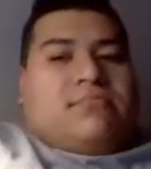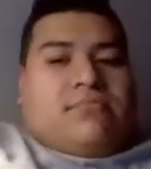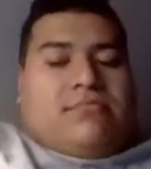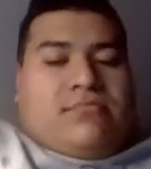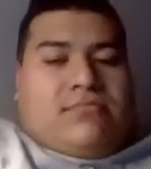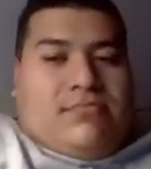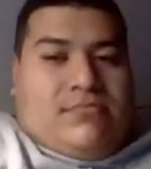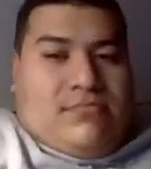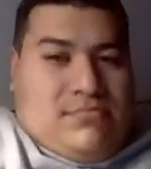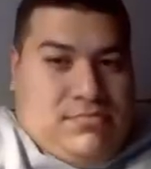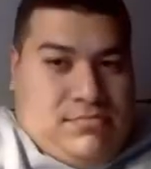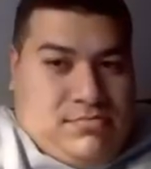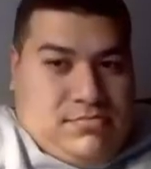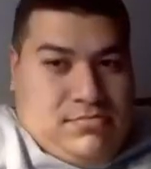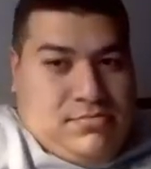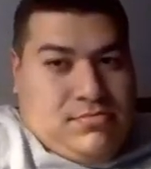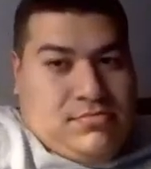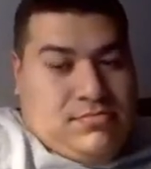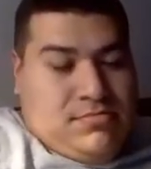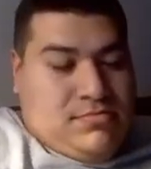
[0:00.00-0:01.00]

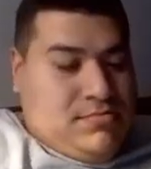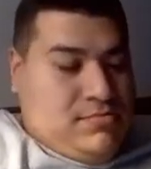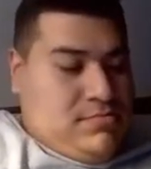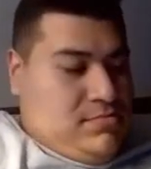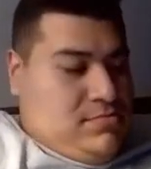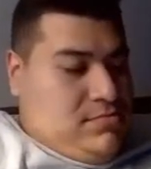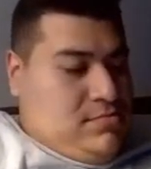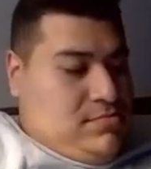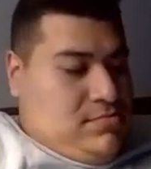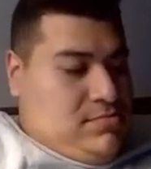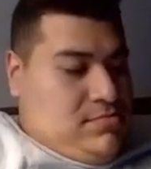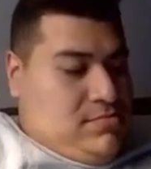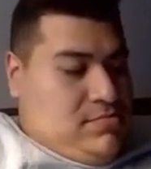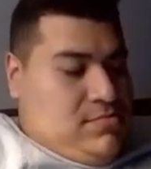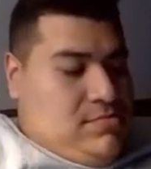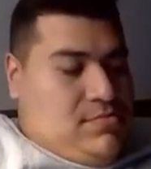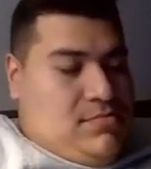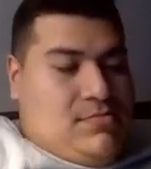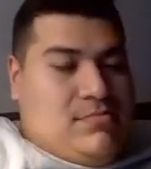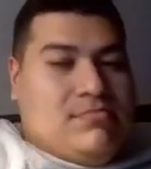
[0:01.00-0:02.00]

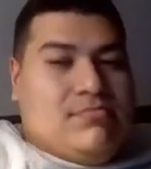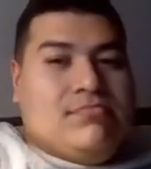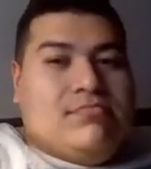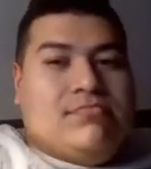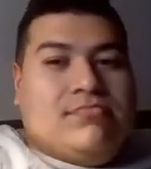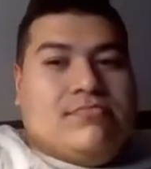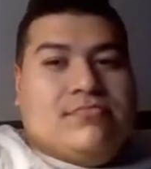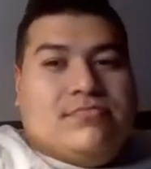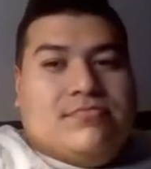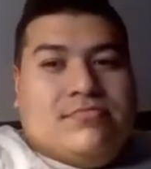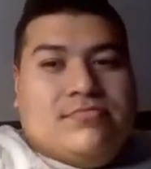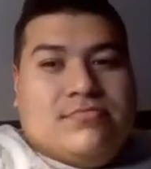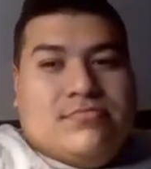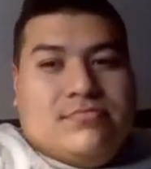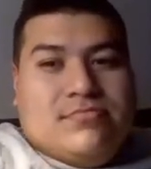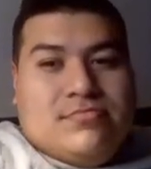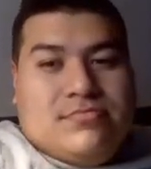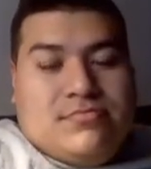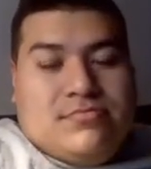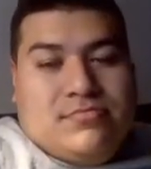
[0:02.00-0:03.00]

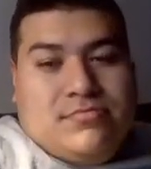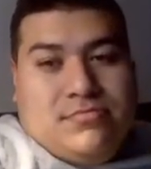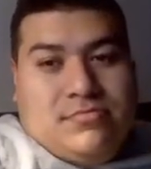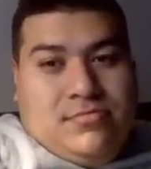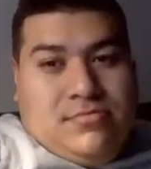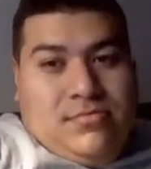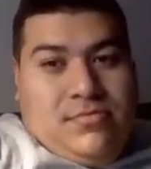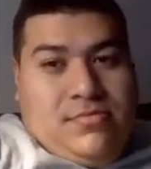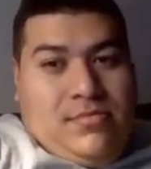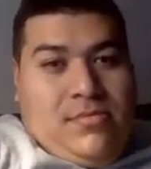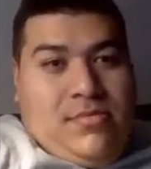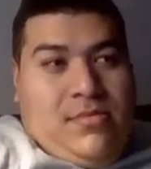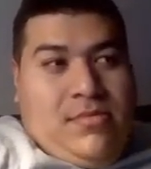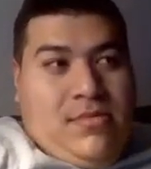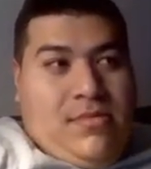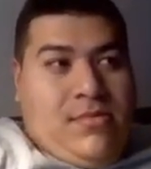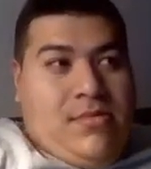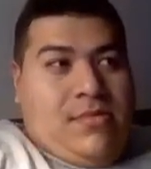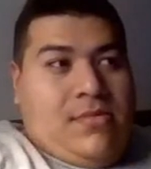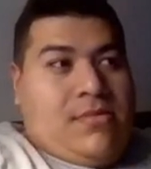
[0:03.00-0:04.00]

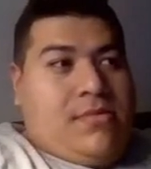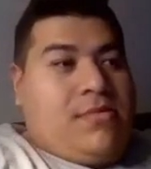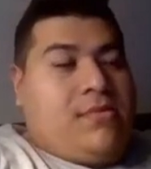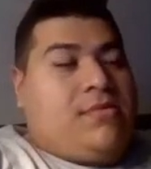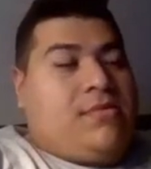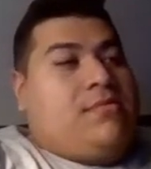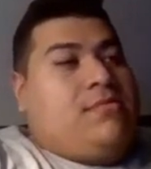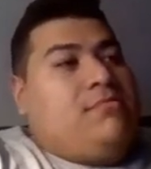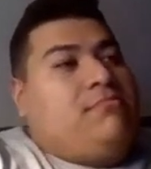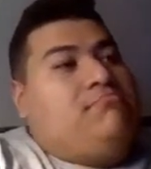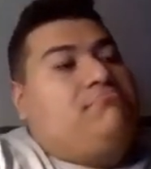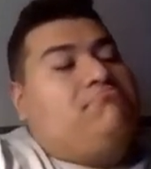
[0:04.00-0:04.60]
This person isn't speaking.